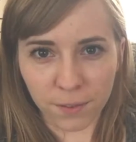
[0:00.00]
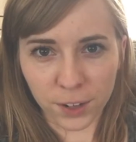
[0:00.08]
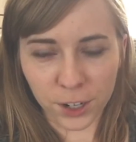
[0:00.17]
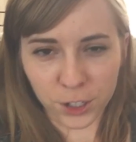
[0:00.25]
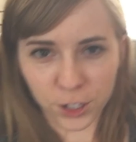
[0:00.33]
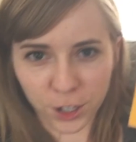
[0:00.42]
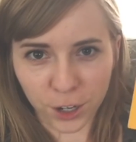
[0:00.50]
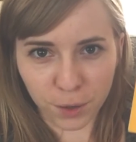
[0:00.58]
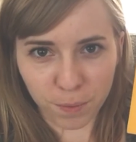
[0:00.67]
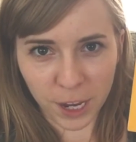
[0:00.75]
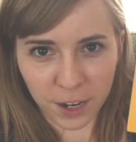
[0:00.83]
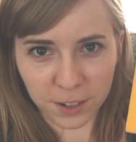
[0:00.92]
finished A Good
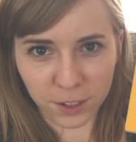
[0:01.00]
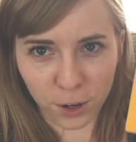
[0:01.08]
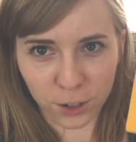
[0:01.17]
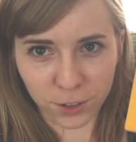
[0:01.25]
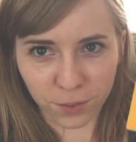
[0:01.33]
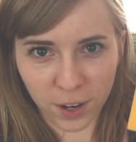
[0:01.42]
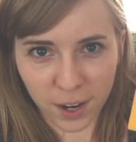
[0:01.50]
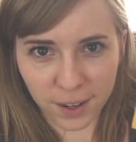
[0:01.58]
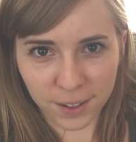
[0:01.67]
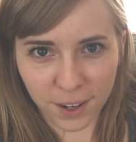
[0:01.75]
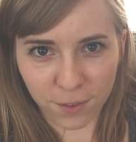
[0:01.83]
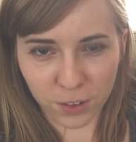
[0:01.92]
Man Is Hard to
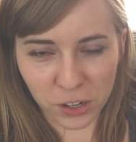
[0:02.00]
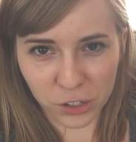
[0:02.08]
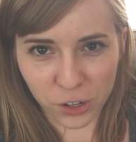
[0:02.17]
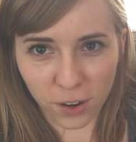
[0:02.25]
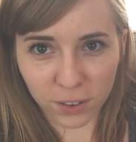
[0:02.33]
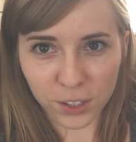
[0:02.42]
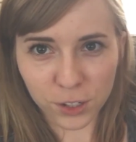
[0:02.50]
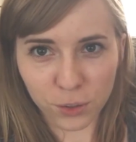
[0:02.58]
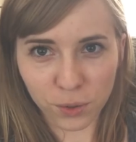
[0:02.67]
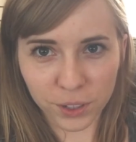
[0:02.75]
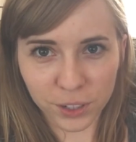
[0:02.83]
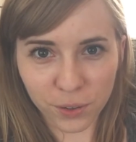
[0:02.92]
Find. I finished all these
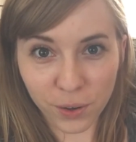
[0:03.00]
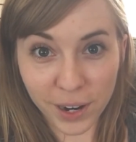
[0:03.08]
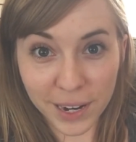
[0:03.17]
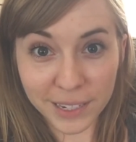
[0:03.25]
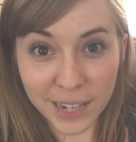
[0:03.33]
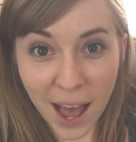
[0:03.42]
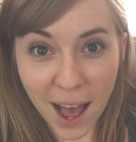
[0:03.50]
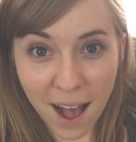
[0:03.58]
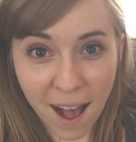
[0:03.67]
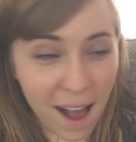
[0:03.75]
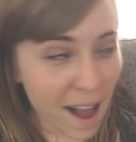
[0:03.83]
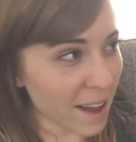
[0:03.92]
short stories.
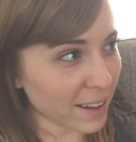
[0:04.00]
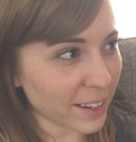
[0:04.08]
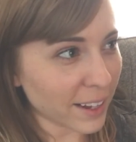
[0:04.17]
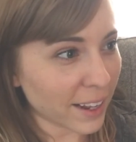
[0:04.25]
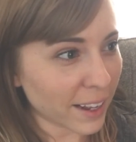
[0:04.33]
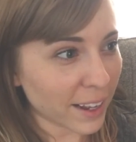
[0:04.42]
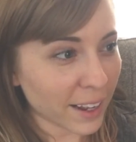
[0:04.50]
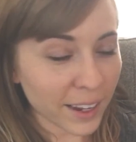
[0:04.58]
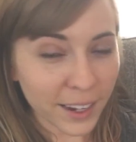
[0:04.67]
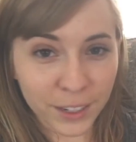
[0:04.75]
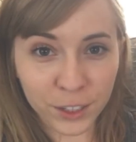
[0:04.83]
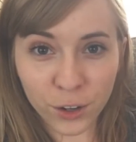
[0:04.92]

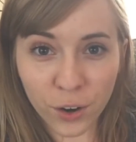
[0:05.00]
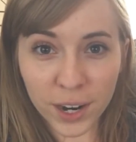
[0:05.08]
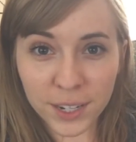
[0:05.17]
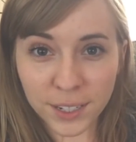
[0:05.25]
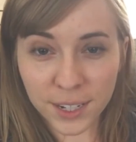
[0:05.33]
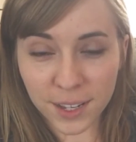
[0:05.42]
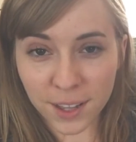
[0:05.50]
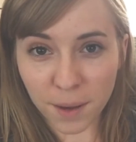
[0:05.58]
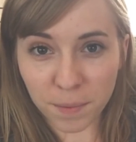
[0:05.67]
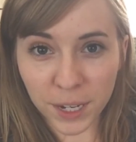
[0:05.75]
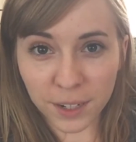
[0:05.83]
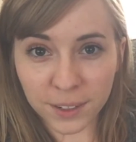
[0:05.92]
It's crazy.
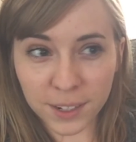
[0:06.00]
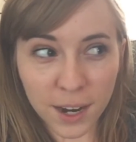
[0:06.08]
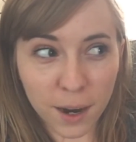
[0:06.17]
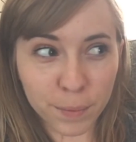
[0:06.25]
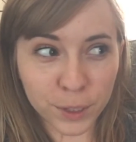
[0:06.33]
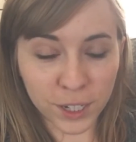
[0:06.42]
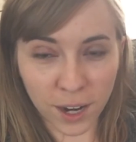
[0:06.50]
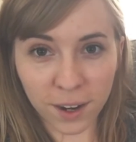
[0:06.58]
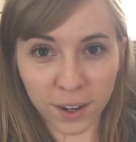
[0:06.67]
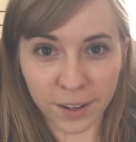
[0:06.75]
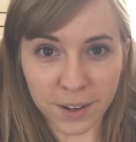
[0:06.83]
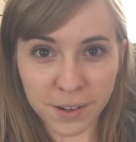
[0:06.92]
That means that I'm
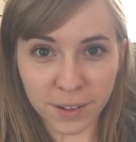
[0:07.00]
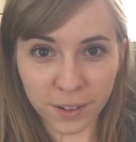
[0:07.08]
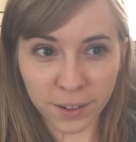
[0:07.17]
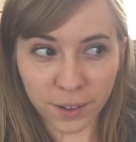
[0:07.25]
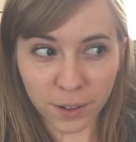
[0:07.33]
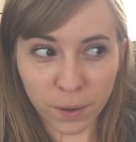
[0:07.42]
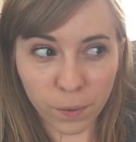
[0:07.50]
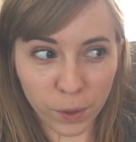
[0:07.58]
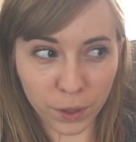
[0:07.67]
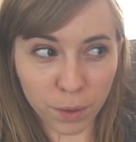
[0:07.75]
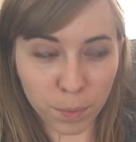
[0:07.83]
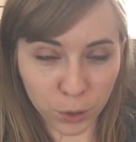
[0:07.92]
done
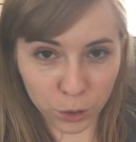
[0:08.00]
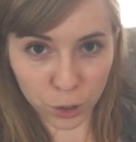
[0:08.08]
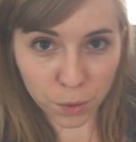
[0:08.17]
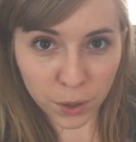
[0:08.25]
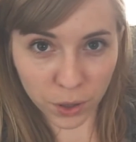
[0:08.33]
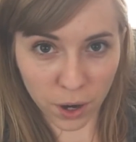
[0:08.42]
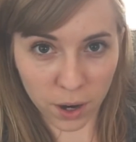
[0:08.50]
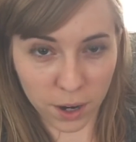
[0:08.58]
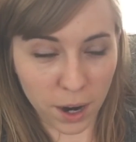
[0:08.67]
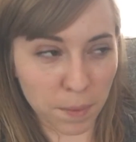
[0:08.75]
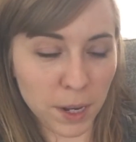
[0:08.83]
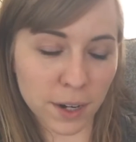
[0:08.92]
with the
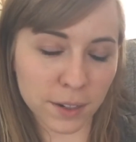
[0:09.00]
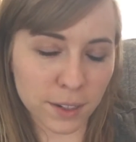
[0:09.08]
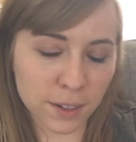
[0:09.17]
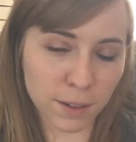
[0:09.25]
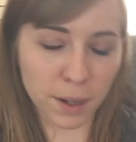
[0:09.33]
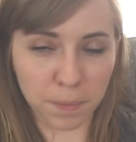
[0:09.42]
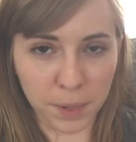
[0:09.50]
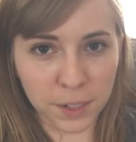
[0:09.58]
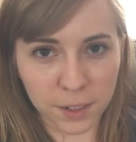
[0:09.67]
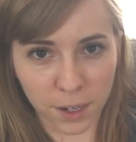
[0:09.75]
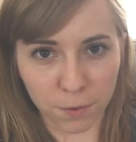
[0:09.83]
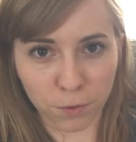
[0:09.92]
BookTubeAthon. I mean, it
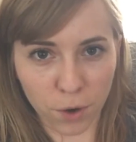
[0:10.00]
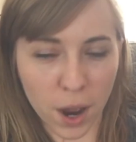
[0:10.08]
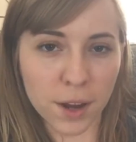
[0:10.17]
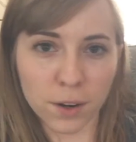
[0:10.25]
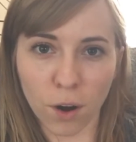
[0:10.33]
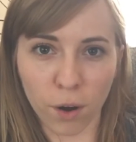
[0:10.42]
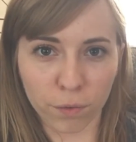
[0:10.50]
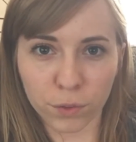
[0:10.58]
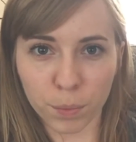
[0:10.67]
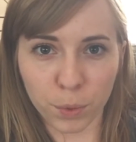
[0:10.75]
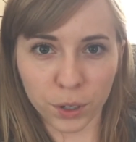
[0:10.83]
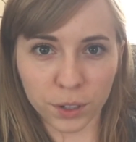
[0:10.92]
means I've read all of
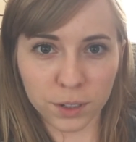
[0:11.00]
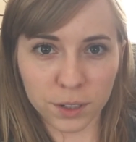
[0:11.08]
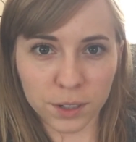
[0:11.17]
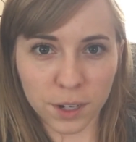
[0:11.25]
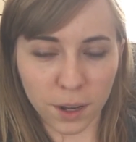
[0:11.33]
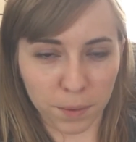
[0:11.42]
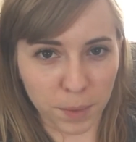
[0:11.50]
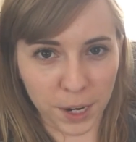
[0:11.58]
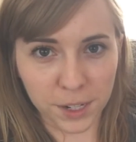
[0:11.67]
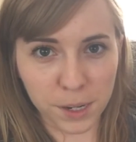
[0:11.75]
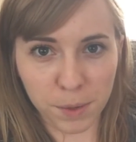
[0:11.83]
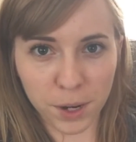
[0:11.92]
the books on my
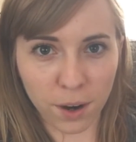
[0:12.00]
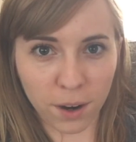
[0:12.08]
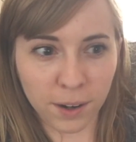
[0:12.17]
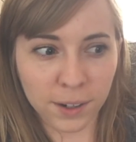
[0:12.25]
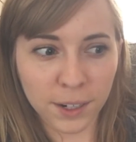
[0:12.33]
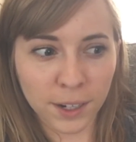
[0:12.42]
TBR,